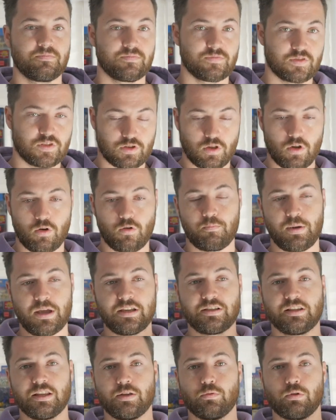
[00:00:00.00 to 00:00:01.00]
So
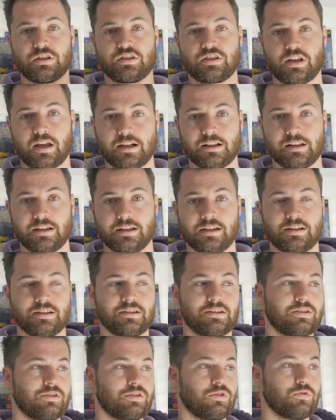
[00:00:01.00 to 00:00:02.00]
basically what cycling
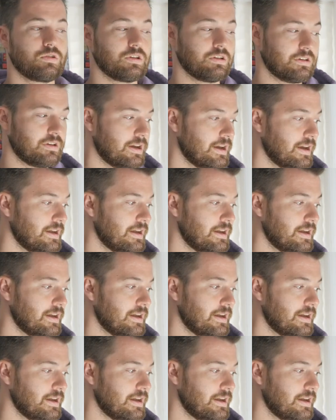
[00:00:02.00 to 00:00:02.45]
is you can